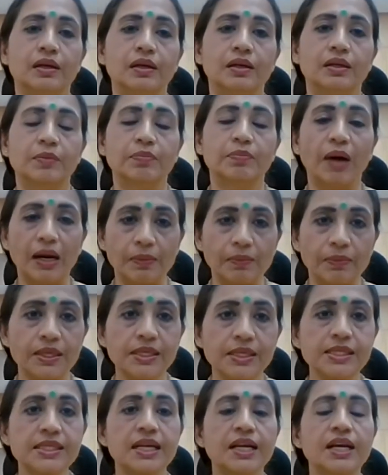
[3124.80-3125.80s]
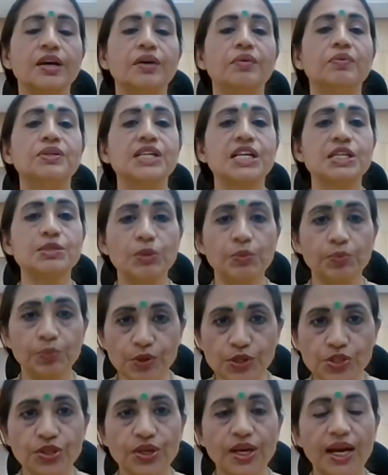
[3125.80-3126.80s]
departments, which has been
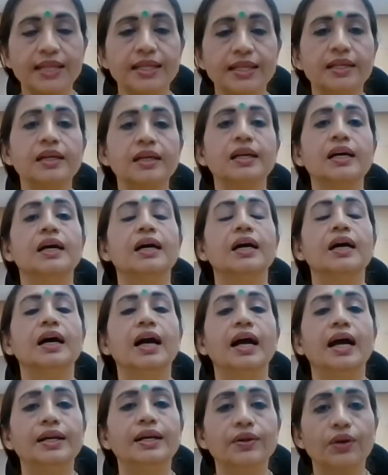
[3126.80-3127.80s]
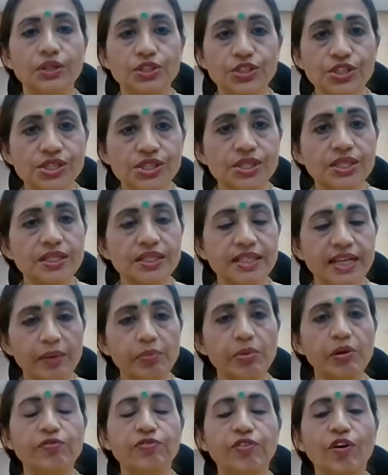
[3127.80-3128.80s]
put together, and not just in
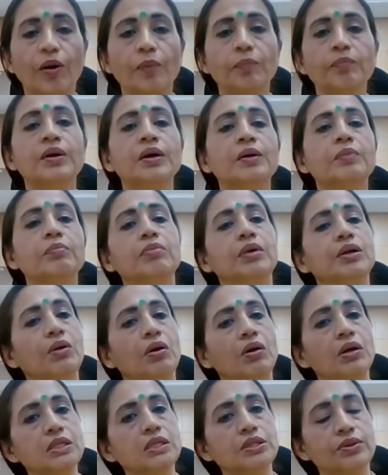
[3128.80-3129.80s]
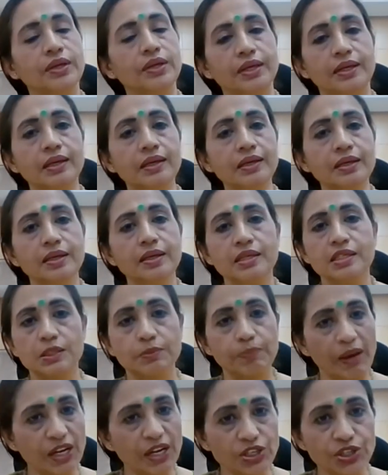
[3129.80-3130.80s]
table form, but also in a
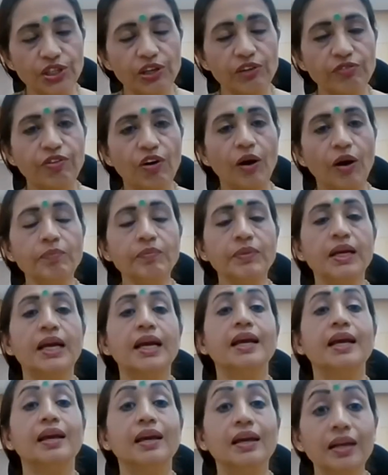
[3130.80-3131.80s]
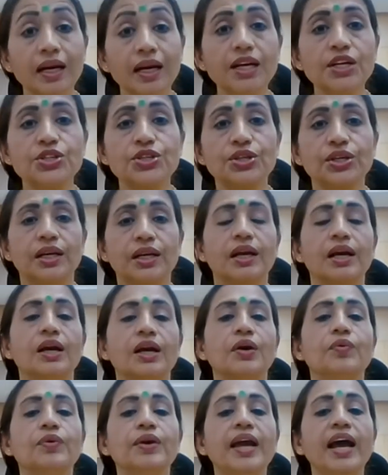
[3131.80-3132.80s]
spatial form. In addition,
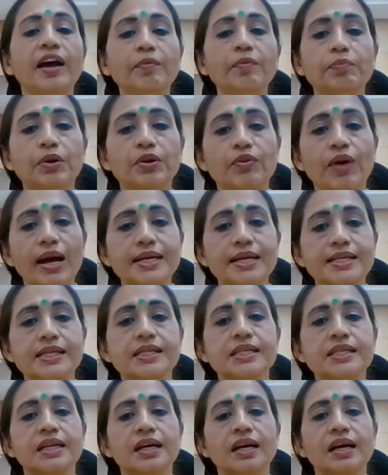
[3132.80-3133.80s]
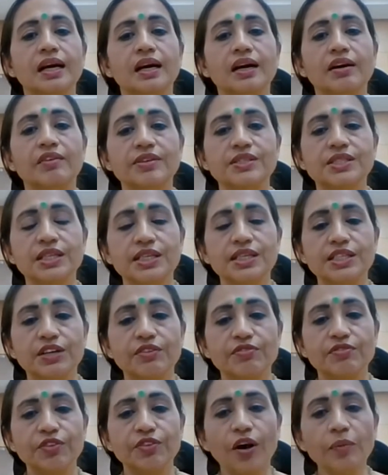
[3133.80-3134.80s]
we have provided a
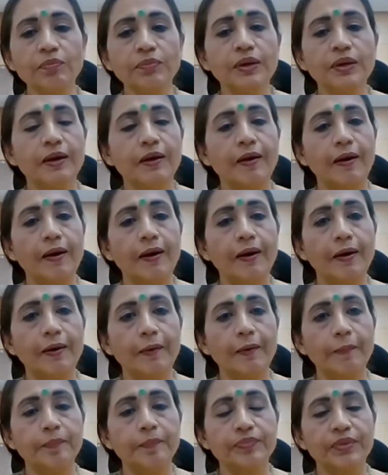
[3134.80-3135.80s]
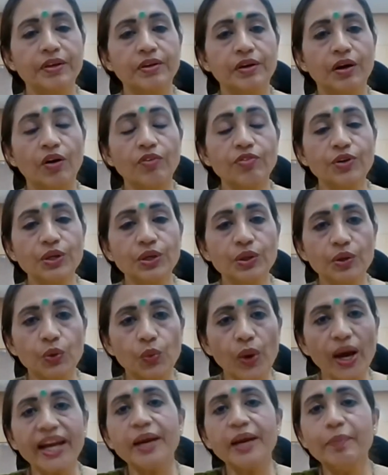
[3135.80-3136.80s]
facility from of
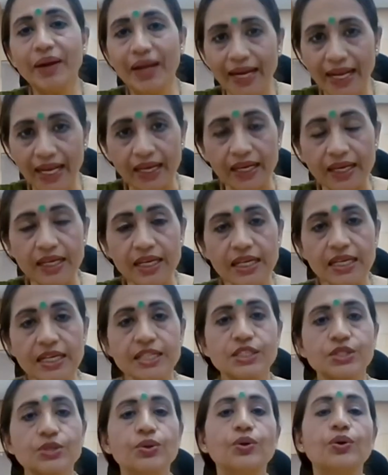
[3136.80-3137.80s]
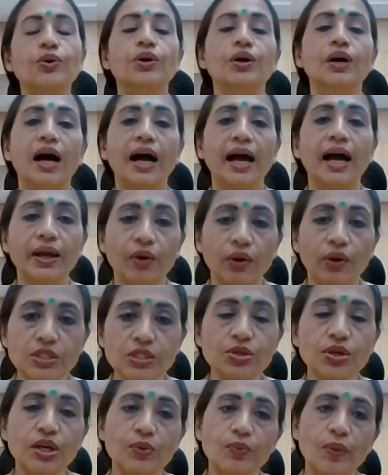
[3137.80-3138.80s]
query building. So I
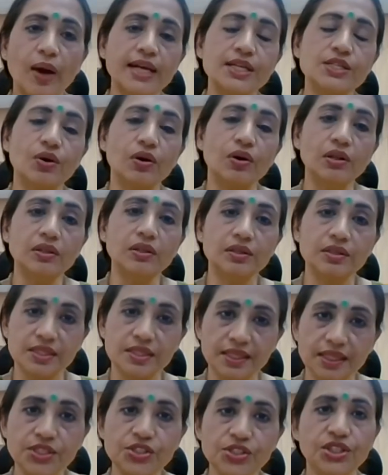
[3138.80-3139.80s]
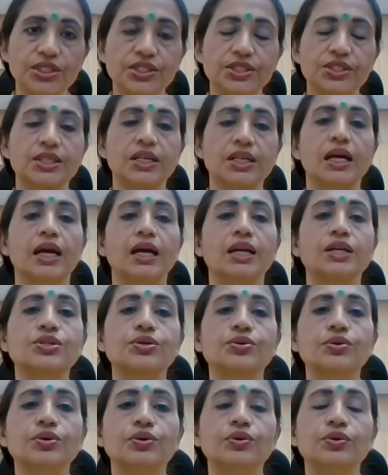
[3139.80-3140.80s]
also invite all the researchers
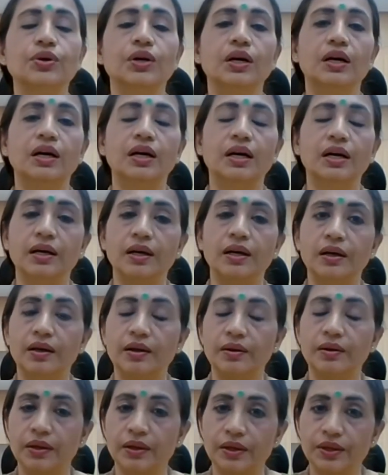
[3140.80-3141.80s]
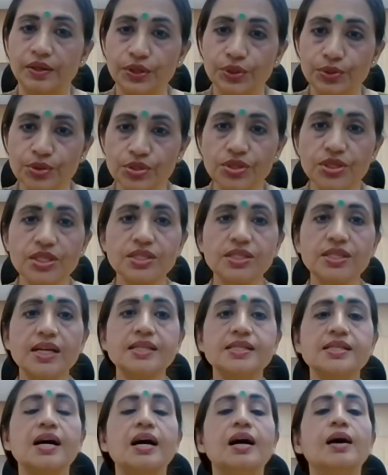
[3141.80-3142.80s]
to use this
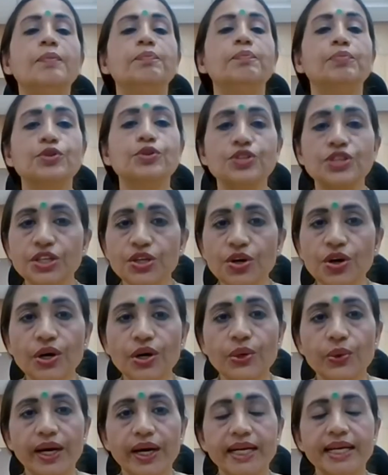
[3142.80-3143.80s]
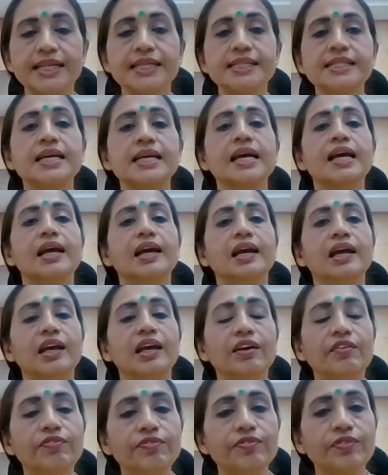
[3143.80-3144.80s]
data, put in your queries.
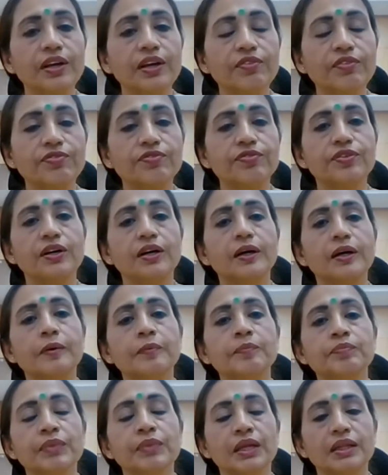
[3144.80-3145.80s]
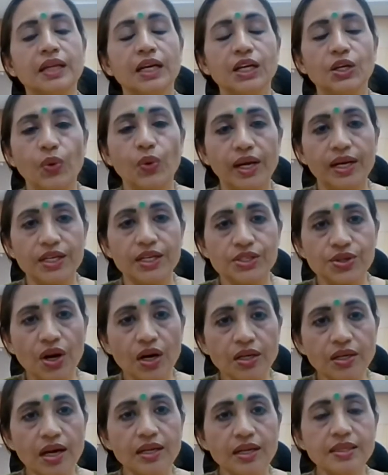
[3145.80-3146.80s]
If that query is
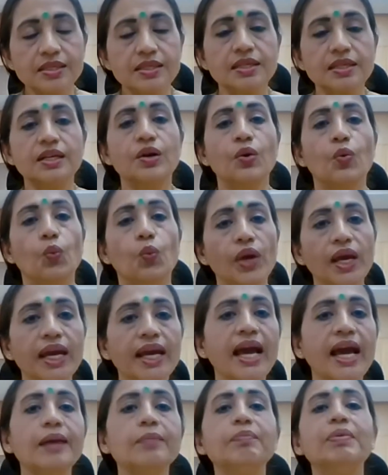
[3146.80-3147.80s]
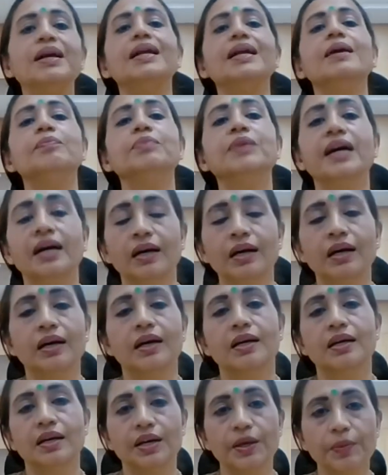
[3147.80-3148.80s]
not answered, we can build up the
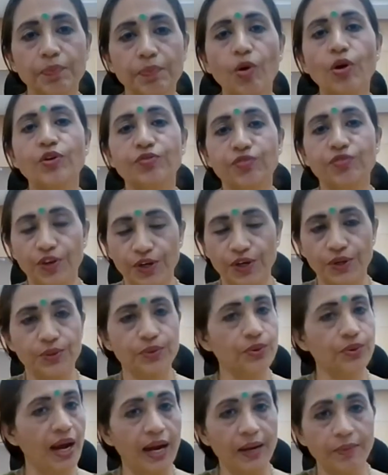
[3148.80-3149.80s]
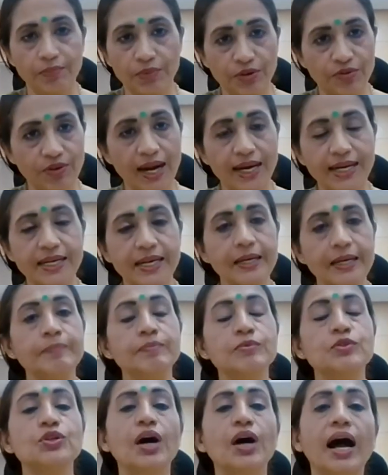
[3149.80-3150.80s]
report for you and provide.
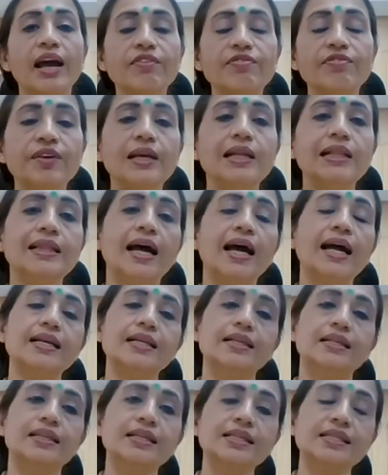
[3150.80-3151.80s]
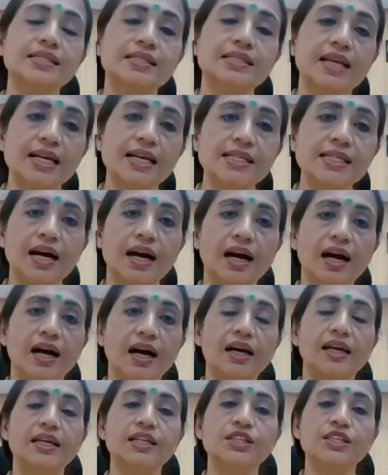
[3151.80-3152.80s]
So I feel that this data
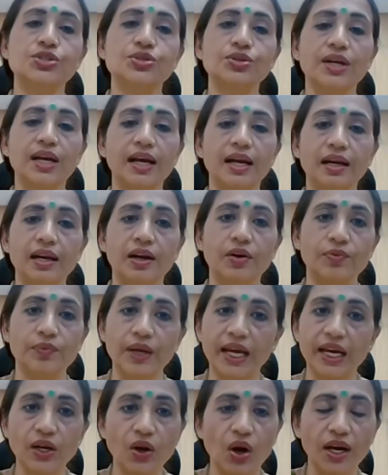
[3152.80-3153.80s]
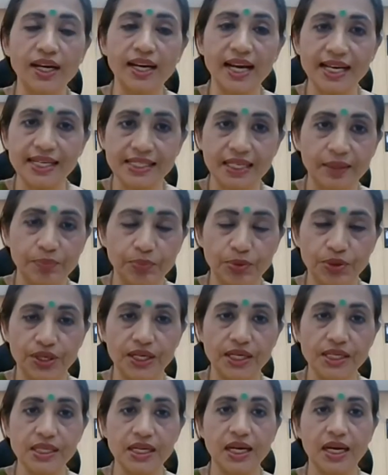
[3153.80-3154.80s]
is today, now we can organize and put
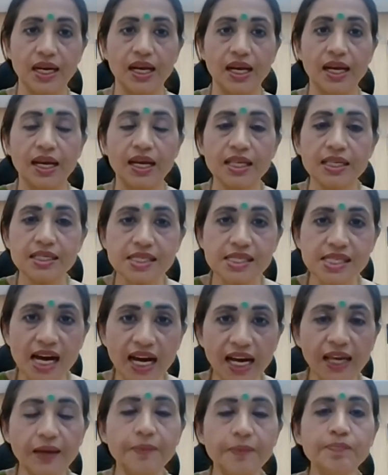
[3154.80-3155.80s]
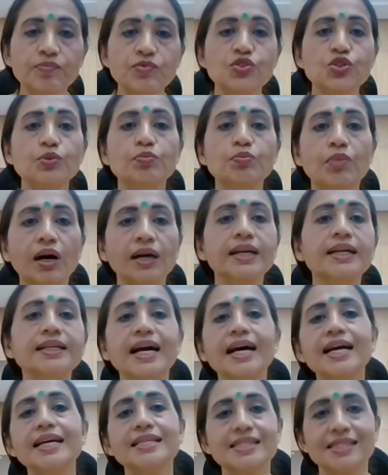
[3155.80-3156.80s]
it. It's time to
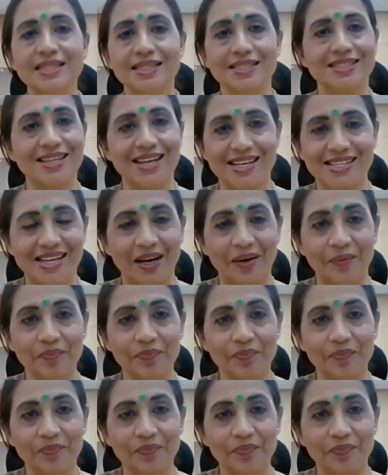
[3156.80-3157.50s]
monetize this data.